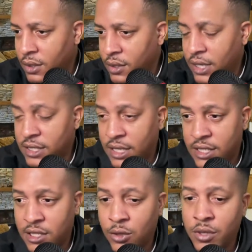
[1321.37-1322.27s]
I said,
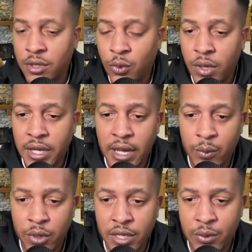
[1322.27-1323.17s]
excluding the one game
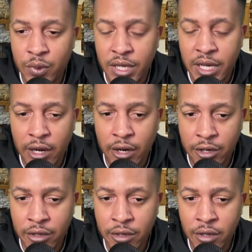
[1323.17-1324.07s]
where when he got hurt.